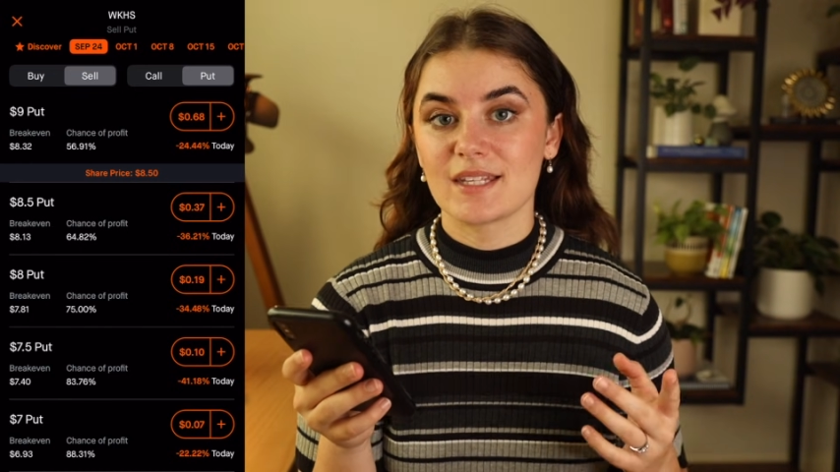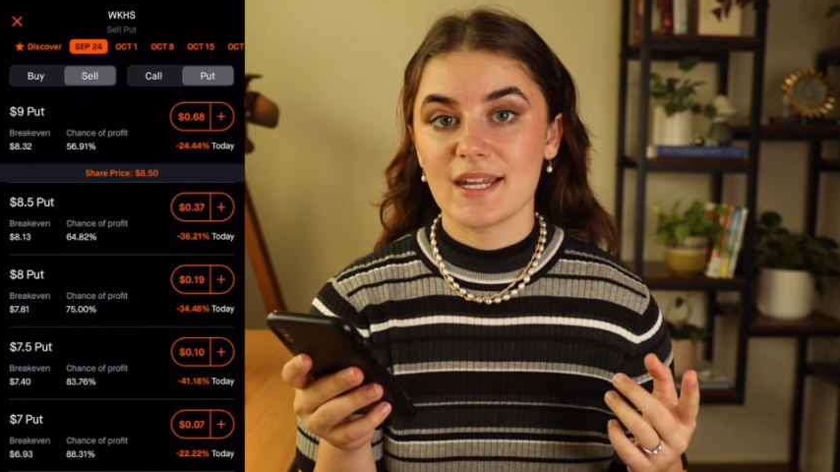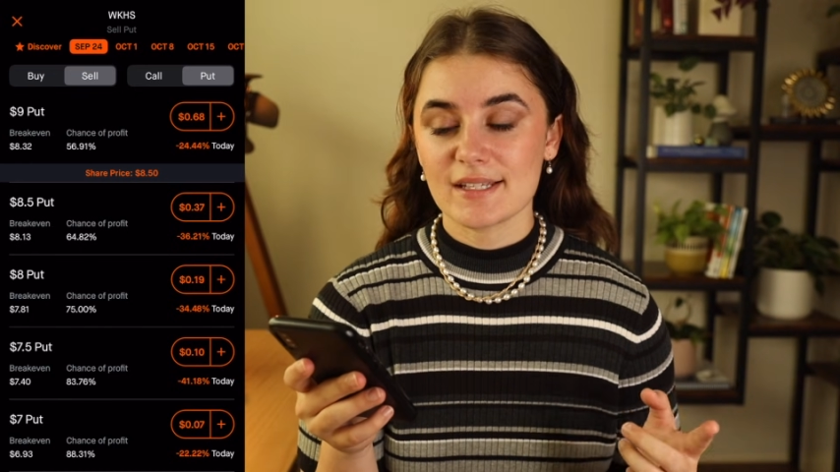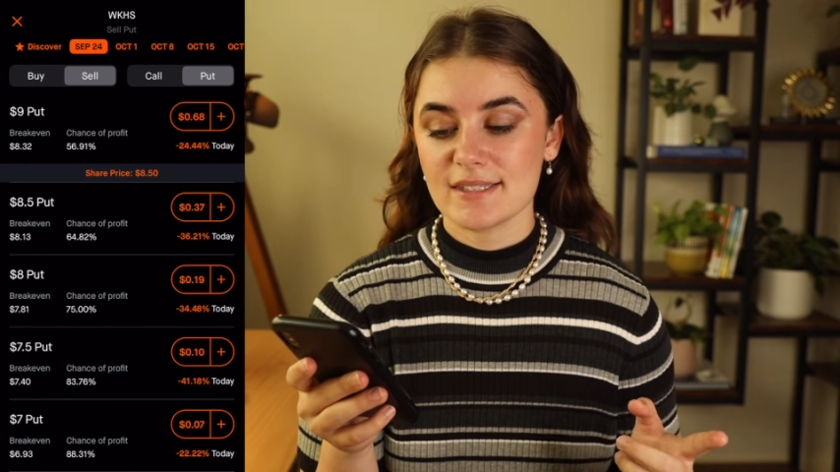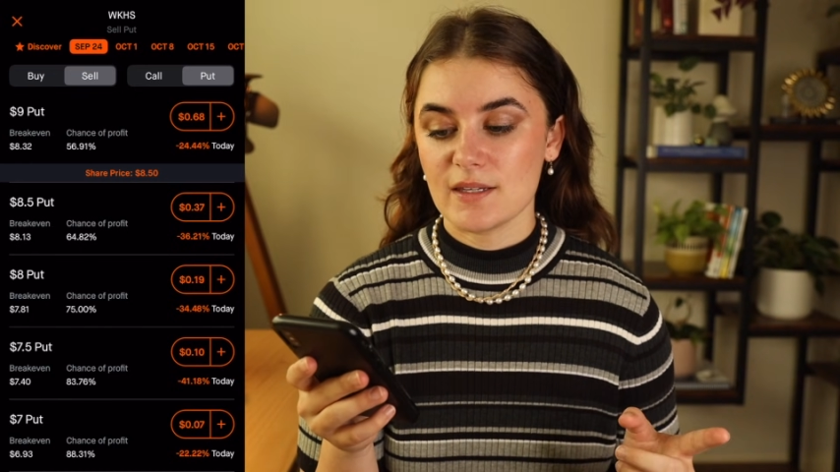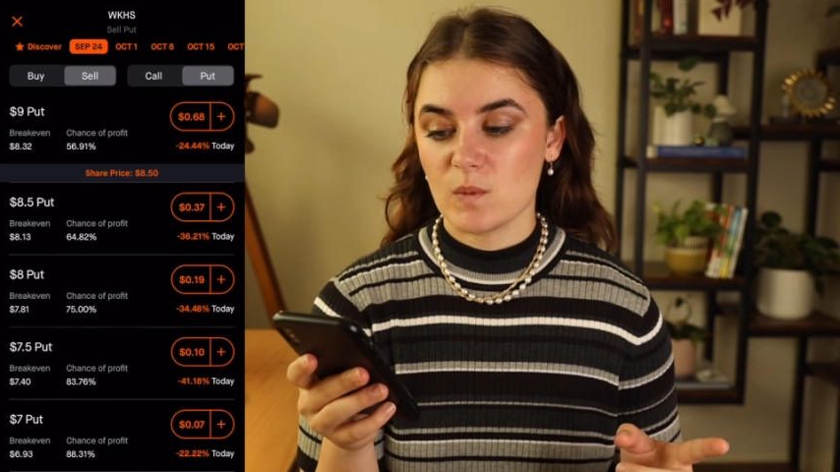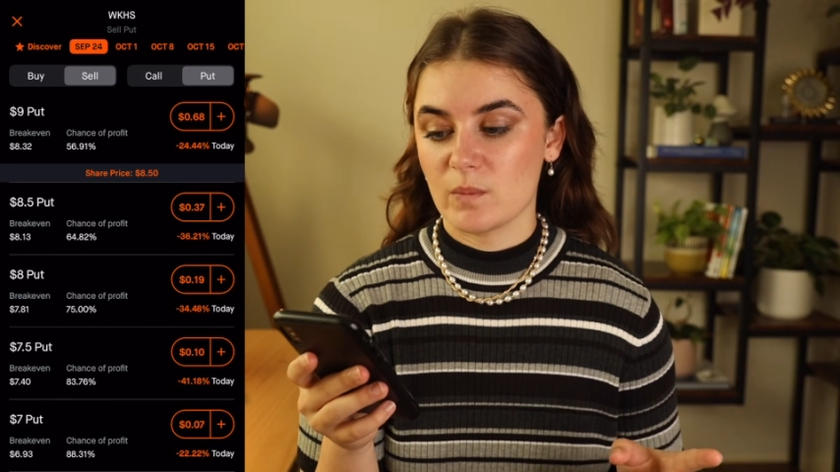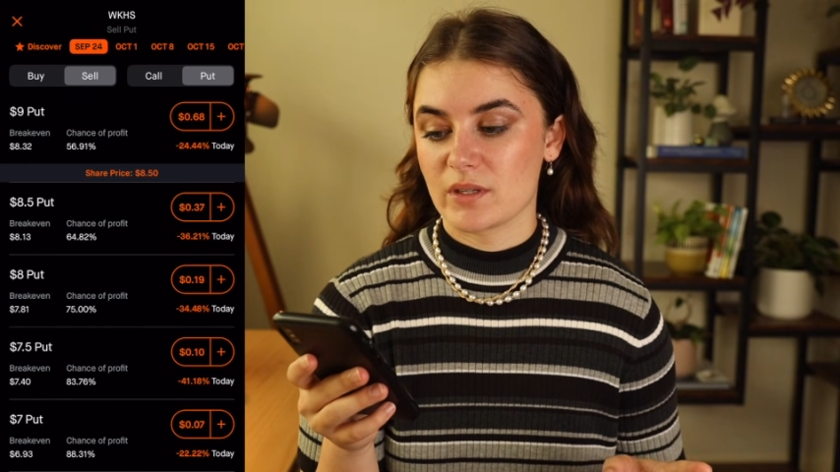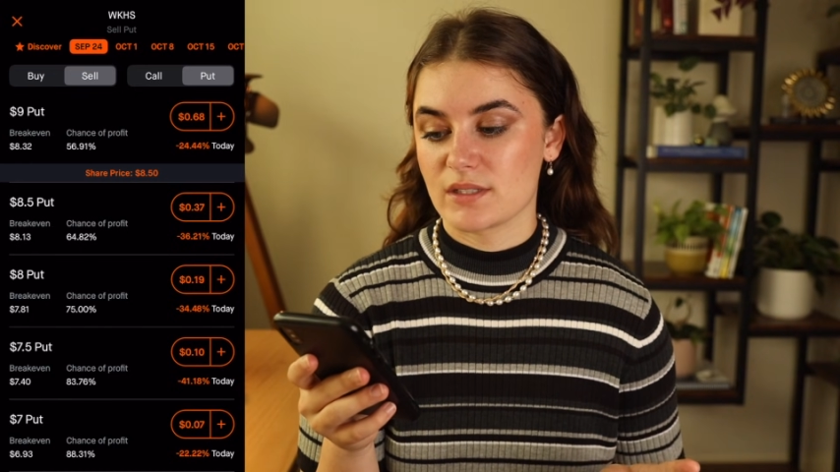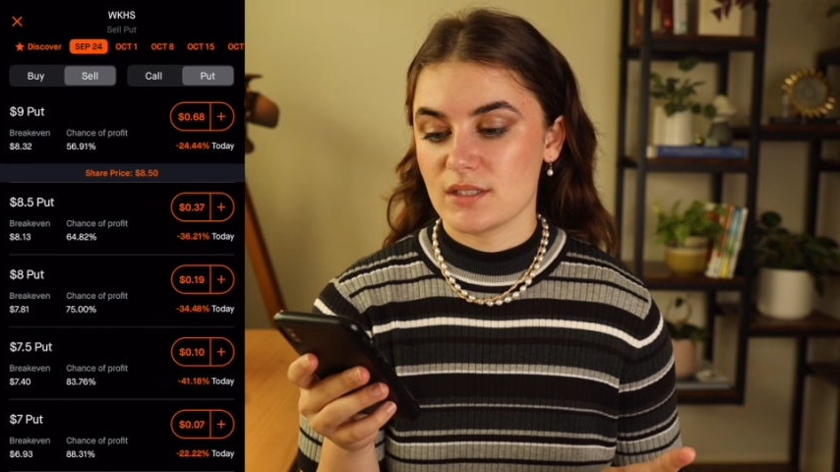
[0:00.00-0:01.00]
The next thing we
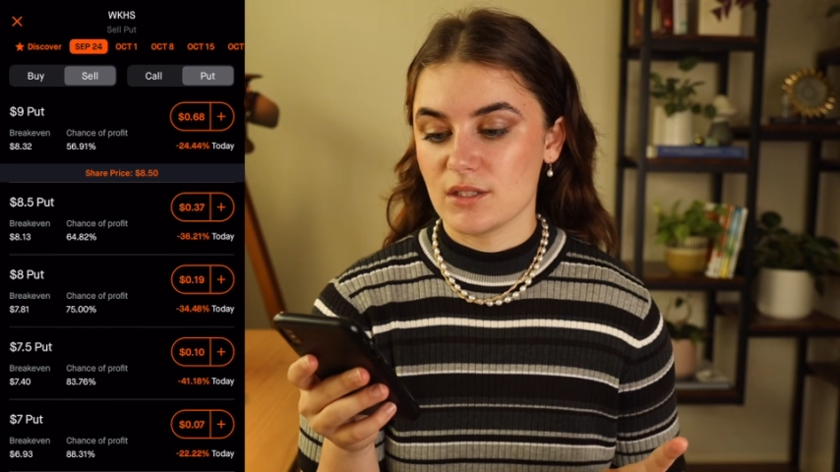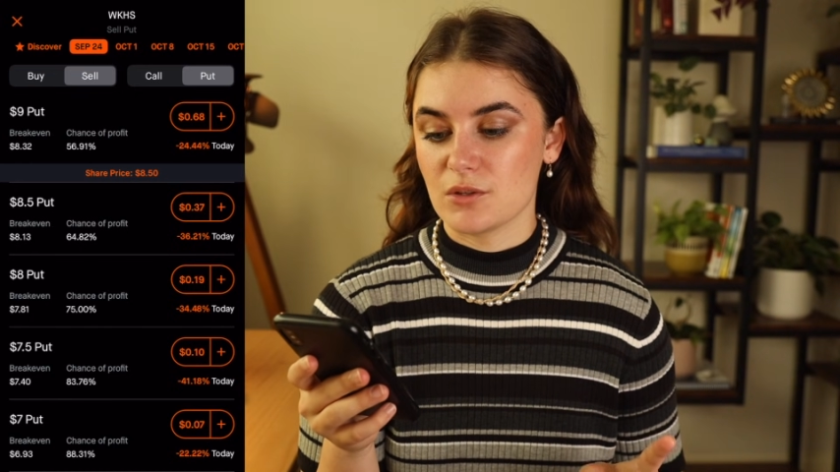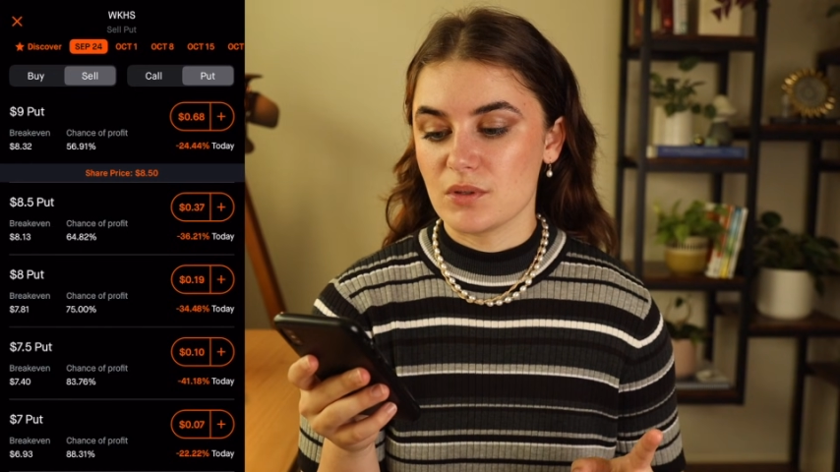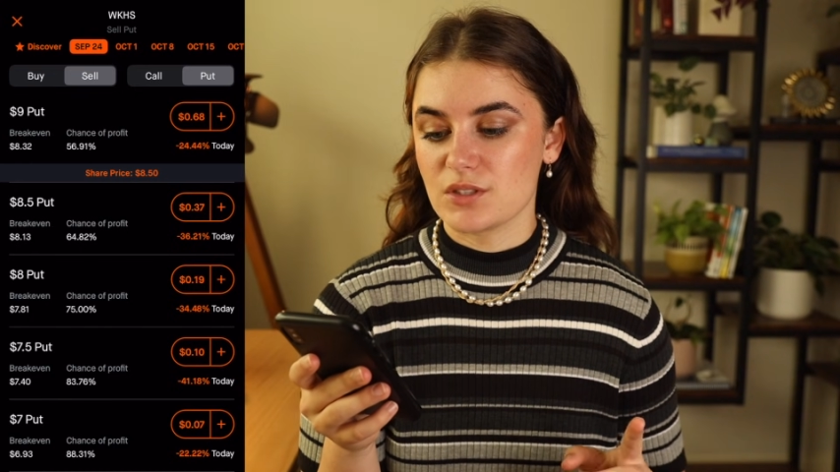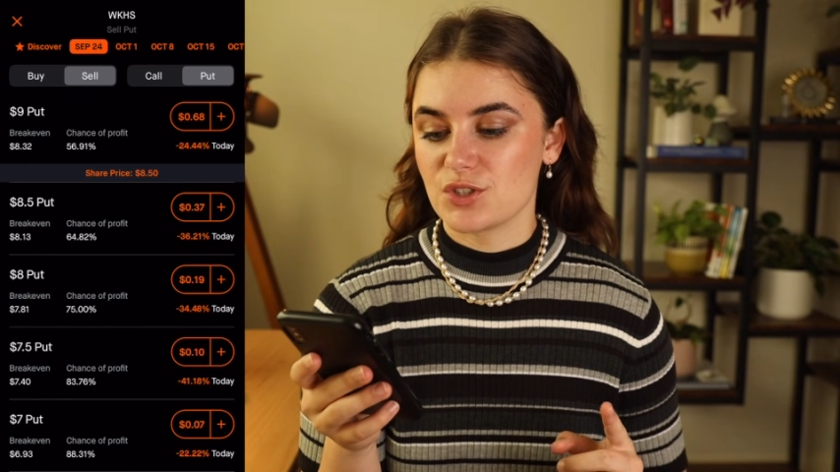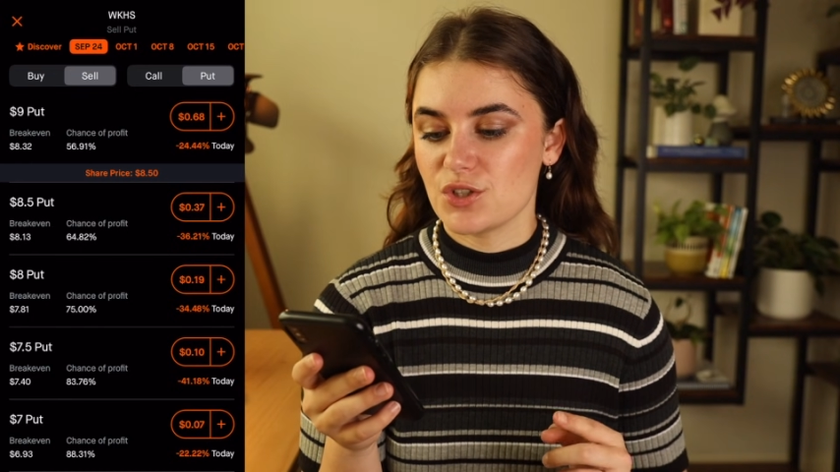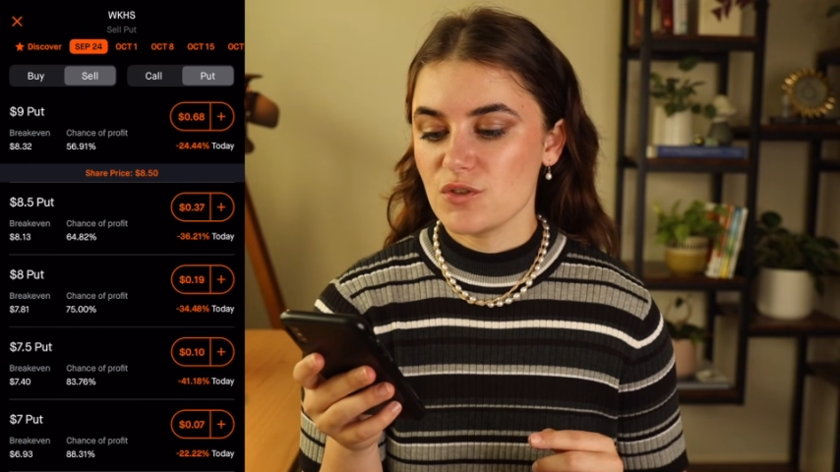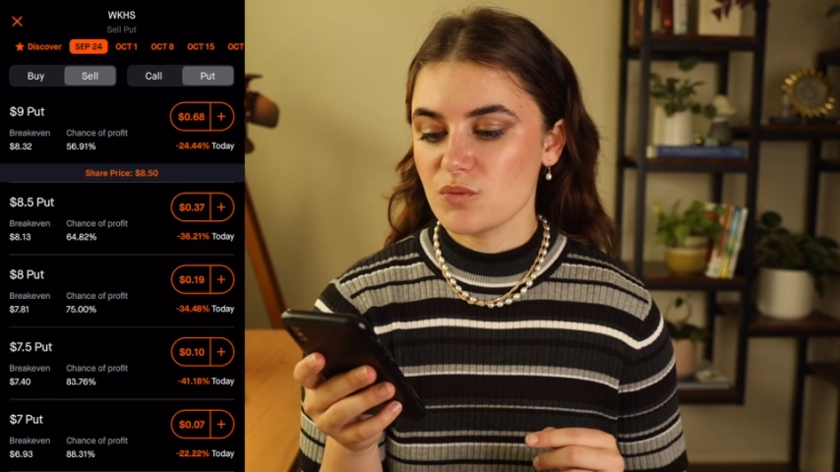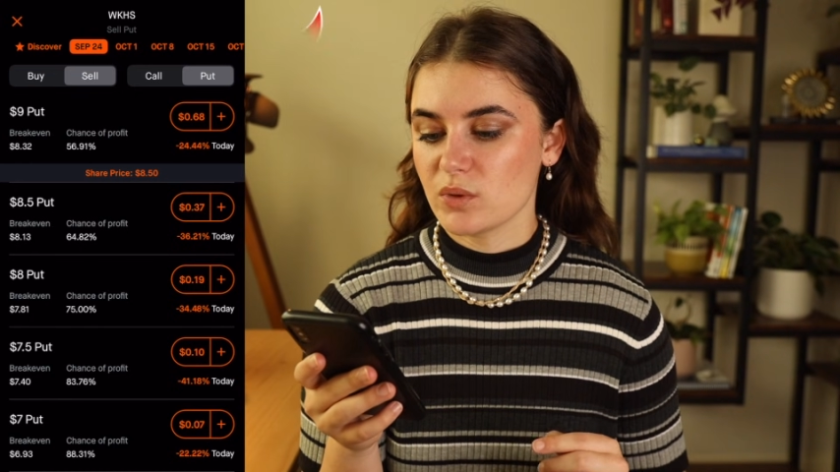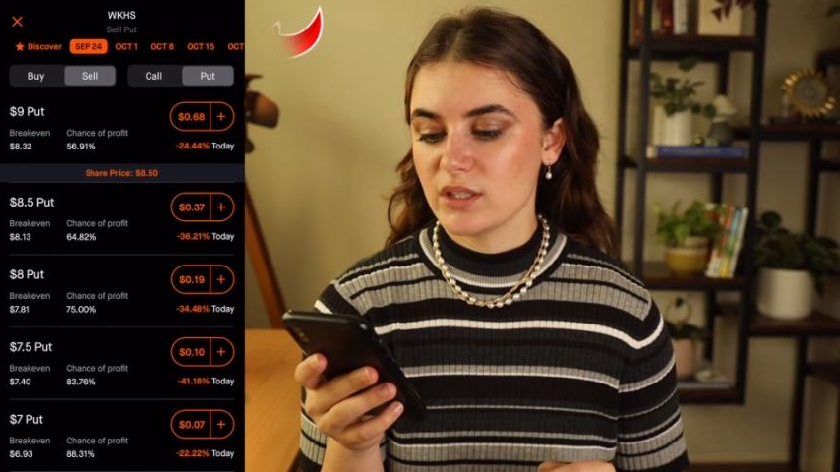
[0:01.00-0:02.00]
must do is
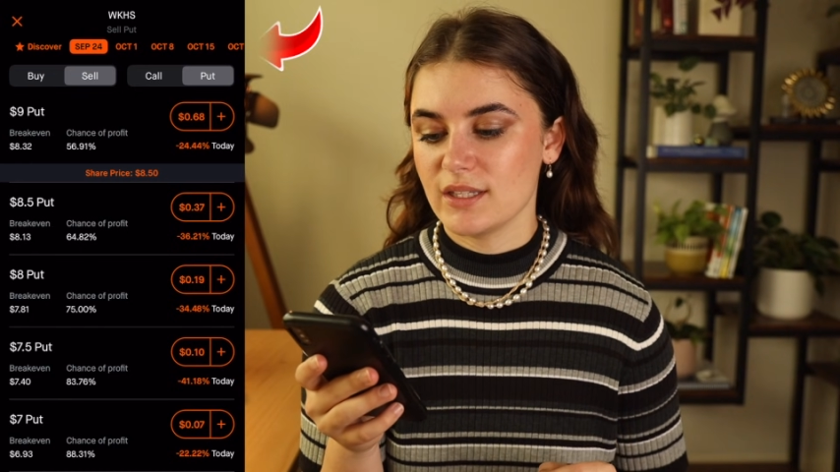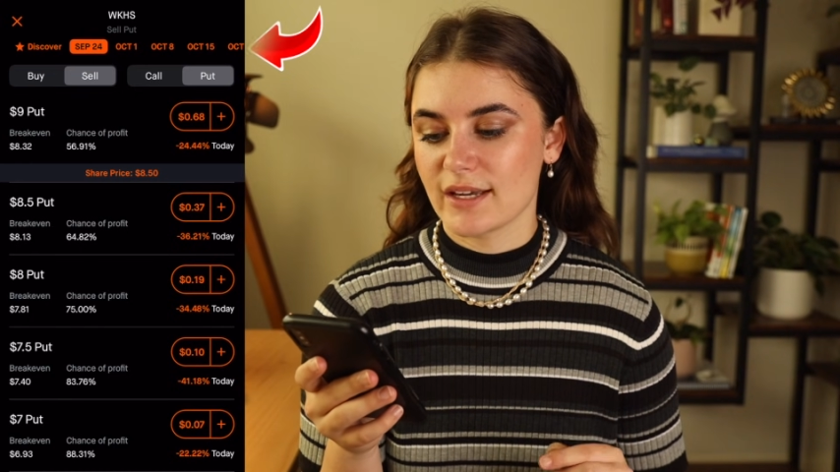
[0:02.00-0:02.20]
choose one of